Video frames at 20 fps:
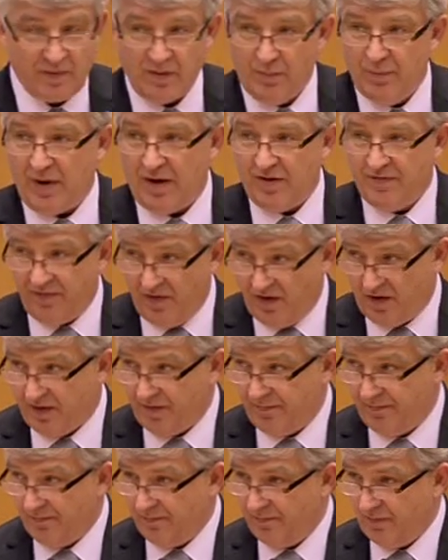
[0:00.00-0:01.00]
by far,
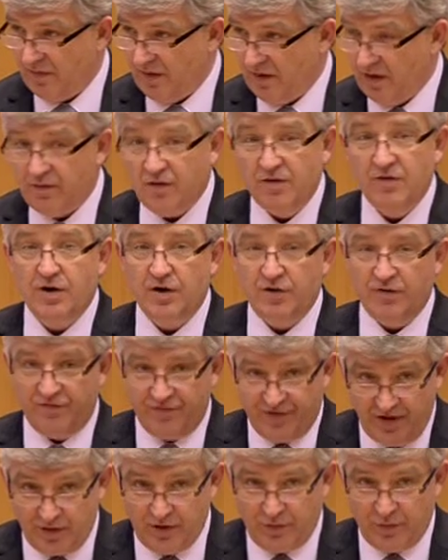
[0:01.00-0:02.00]

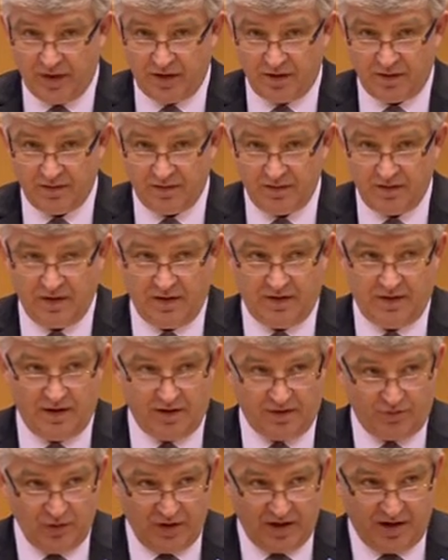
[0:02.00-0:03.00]
very well,
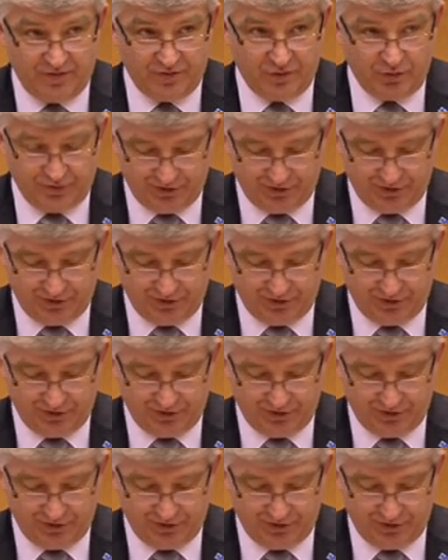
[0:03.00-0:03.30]
and we have to